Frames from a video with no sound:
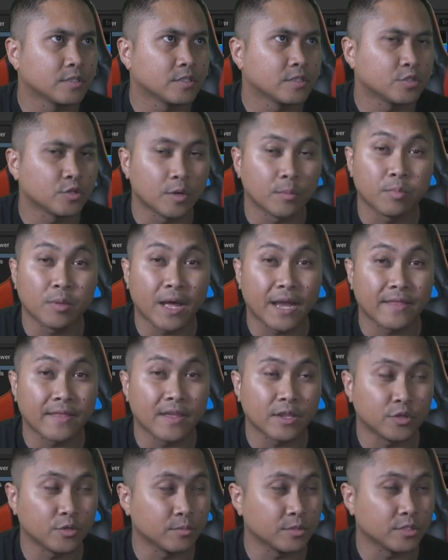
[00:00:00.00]
to apply
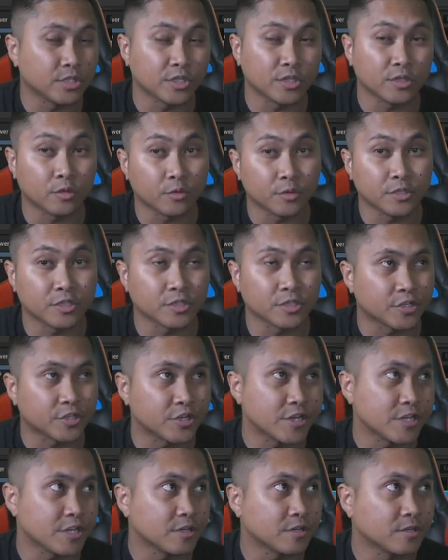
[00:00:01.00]
that new material we just
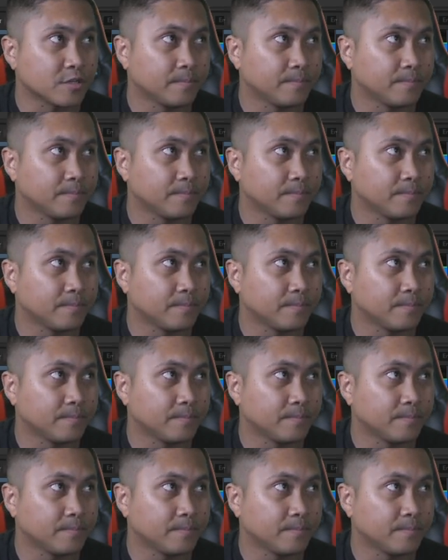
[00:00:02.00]
created.